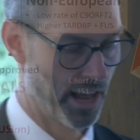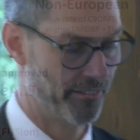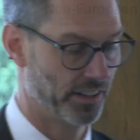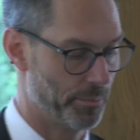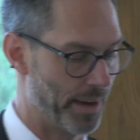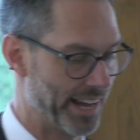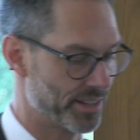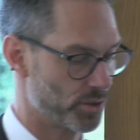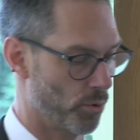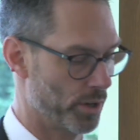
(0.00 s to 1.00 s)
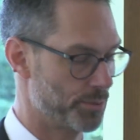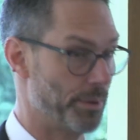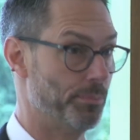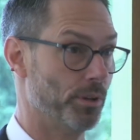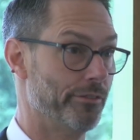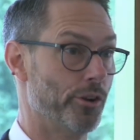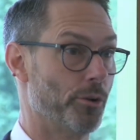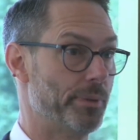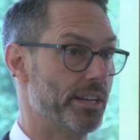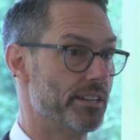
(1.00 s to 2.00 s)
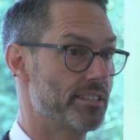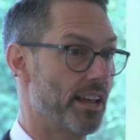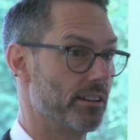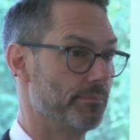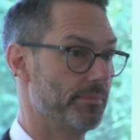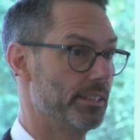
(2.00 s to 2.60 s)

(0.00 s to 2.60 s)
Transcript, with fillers: heavily biased towards people of European descent.